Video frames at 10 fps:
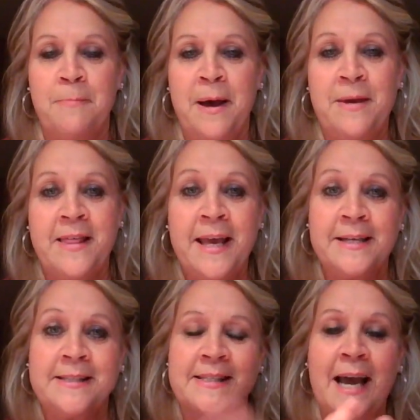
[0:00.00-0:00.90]
Maybe they
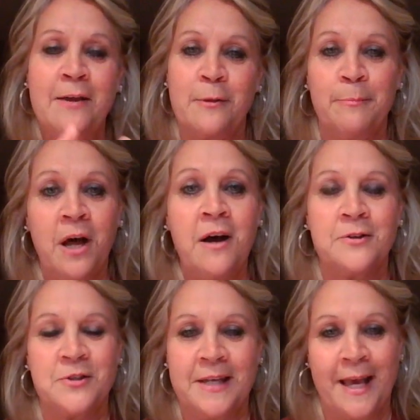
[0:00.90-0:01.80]
could stack the
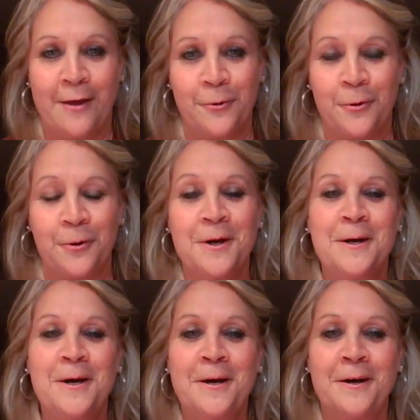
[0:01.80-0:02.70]
blocks together
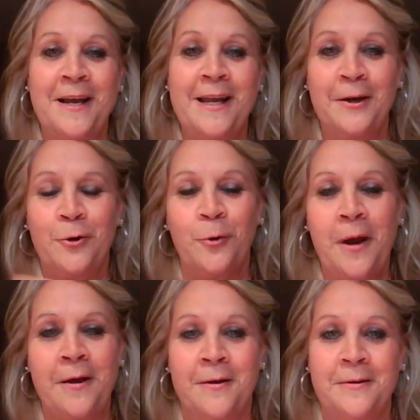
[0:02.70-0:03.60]
uh, and incor
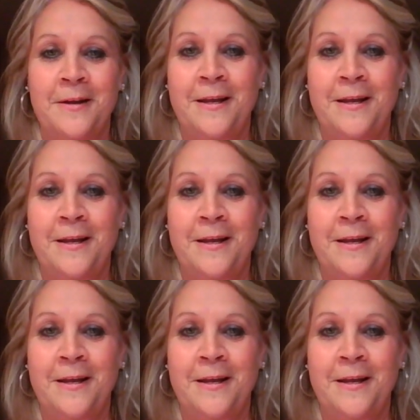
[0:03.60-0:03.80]
uh,